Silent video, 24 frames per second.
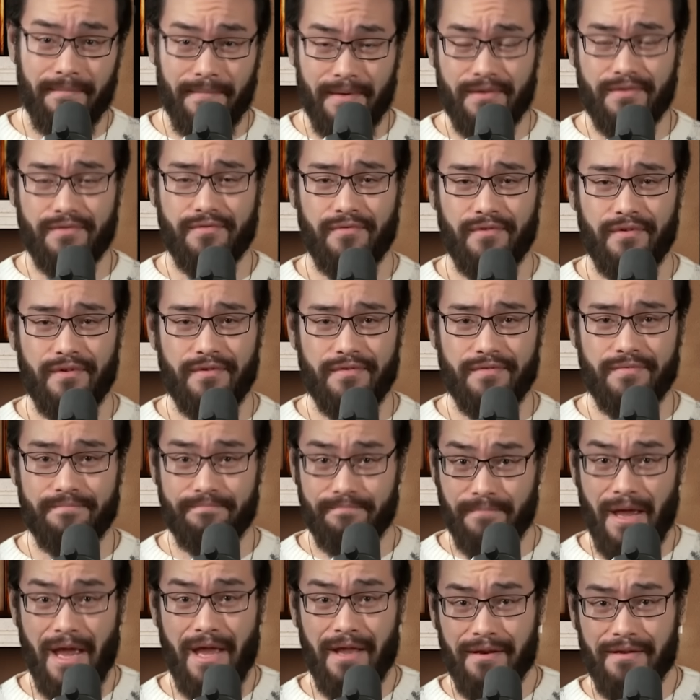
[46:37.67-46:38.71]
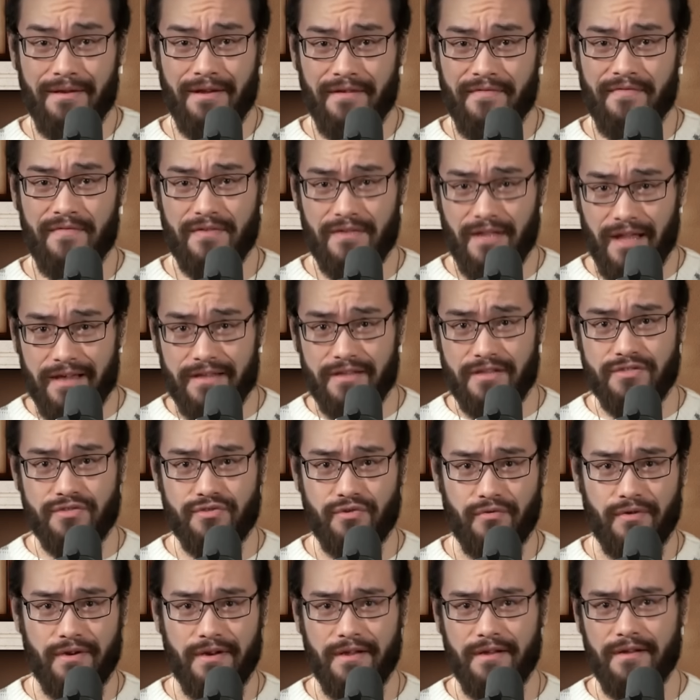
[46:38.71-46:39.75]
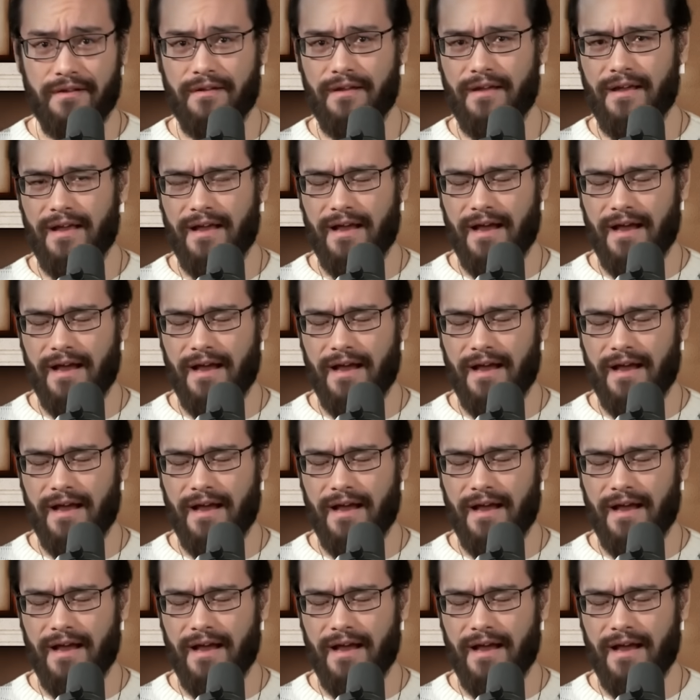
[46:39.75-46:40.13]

mysteries, and if you'd like to join in,